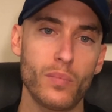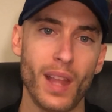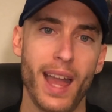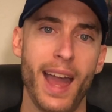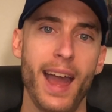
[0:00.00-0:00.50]

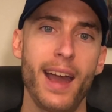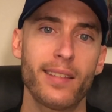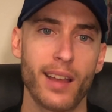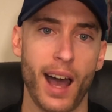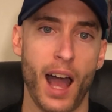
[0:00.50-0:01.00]

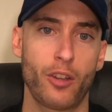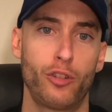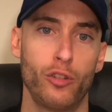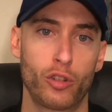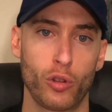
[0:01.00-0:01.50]
has
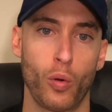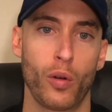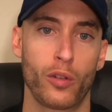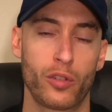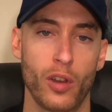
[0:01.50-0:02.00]
oxygen
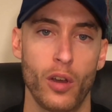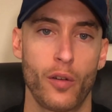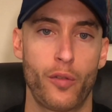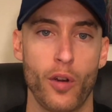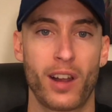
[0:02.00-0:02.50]
stores
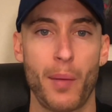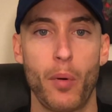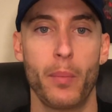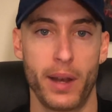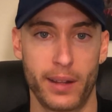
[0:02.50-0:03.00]
for a
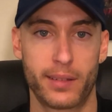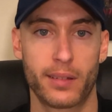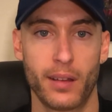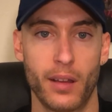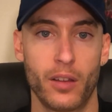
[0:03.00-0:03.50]
couple minutes,
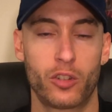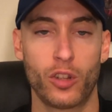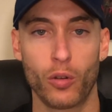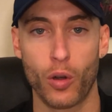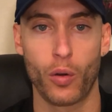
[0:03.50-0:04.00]

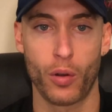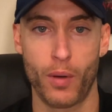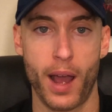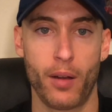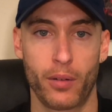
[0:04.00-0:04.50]
still going
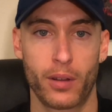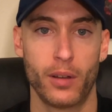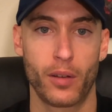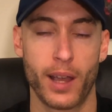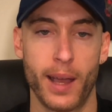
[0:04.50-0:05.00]
around,
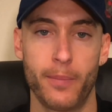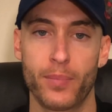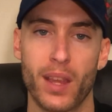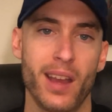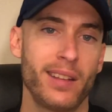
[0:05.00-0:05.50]
okay?
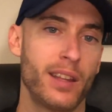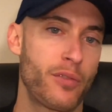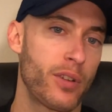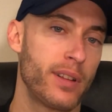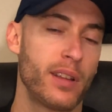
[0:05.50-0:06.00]

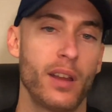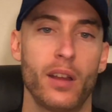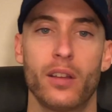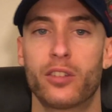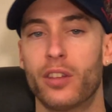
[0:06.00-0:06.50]
Different
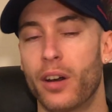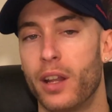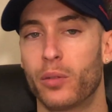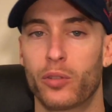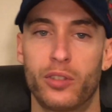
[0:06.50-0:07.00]

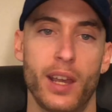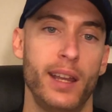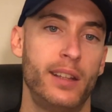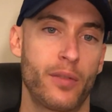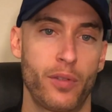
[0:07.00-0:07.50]
studies will
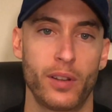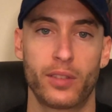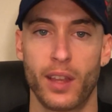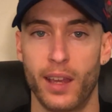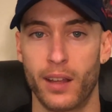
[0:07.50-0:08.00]
say different
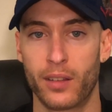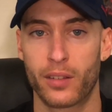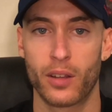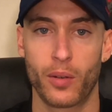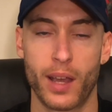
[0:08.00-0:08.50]

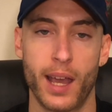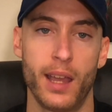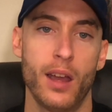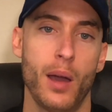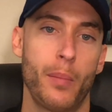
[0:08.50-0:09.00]
things,
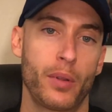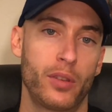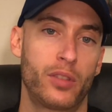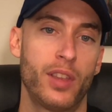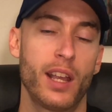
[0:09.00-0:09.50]
okay?
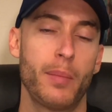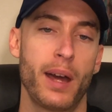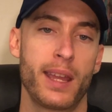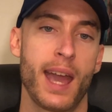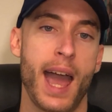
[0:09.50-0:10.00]
But think
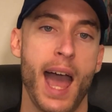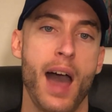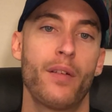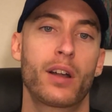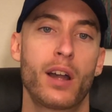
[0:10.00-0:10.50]
about it, you
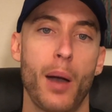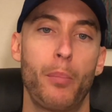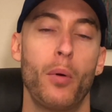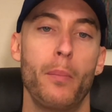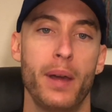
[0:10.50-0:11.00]
have a
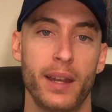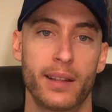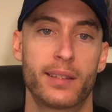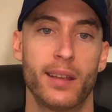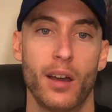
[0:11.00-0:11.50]
couple
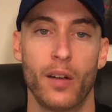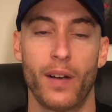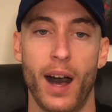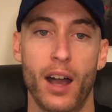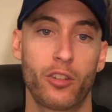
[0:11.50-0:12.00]
minutes of
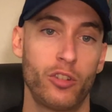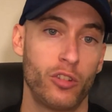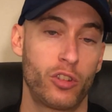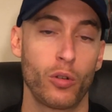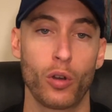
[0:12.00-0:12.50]
oxygen
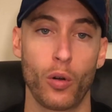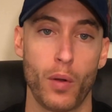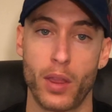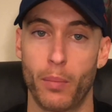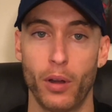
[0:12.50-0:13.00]
still going
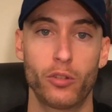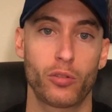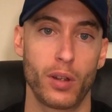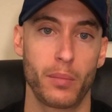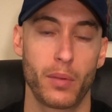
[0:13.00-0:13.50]
around the
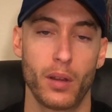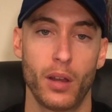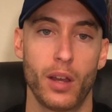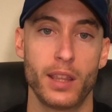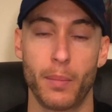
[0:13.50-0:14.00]
bloodstream
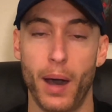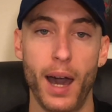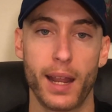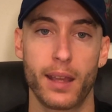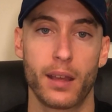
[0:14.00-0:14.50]
in the
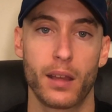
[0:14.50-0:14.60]
body.